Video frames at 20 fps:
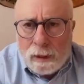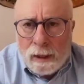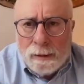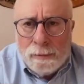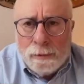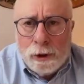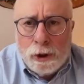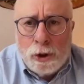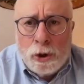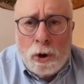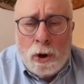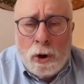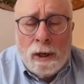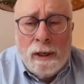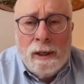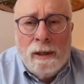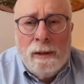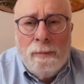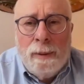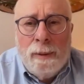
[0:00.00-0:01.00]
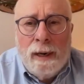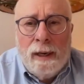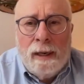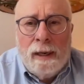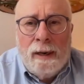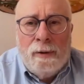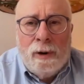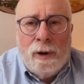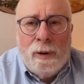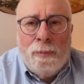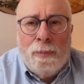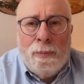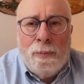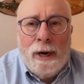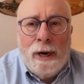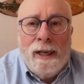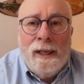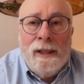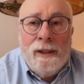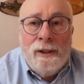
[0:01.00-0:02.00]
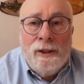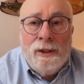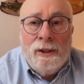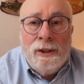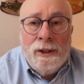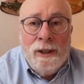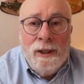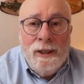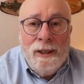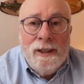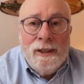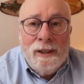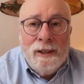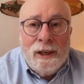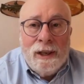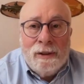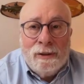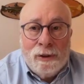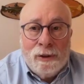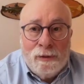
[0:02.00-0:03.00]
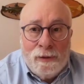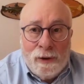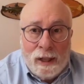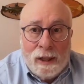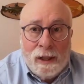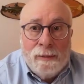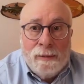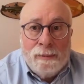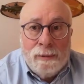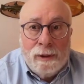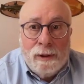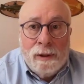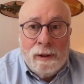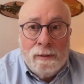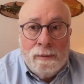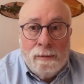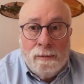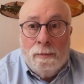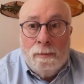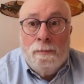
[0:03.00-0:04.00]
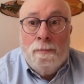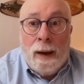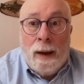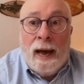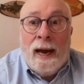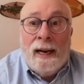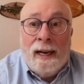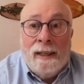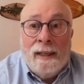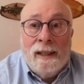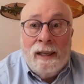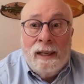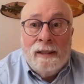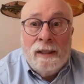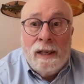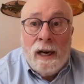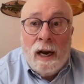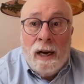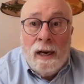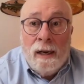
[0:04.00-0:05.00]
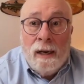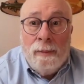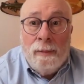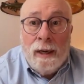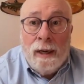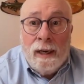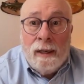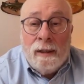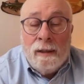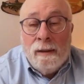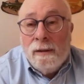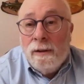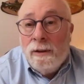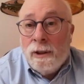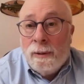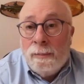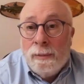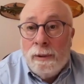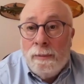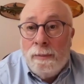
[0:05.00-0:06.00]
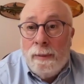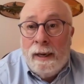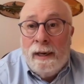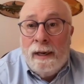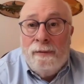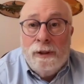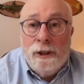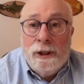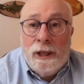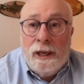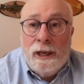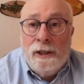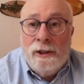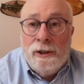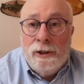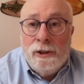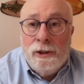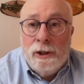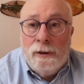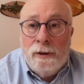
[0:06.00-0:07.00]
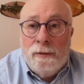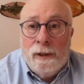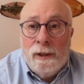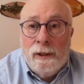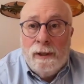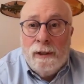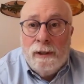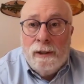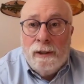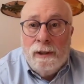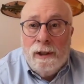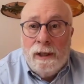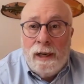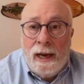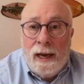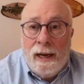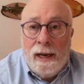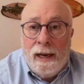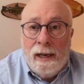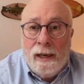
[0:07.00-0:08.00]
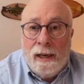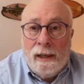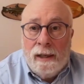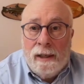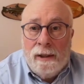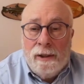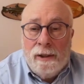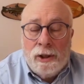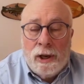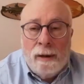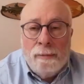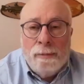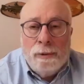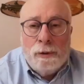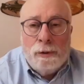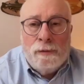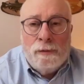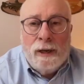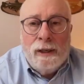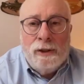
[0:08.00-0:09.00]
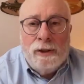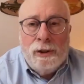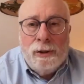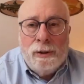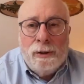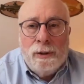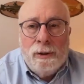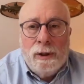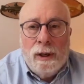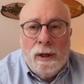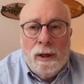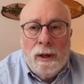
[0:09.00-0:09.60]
who was talking about how our brains developed back at that time and some of the manifestations of it today. And his observation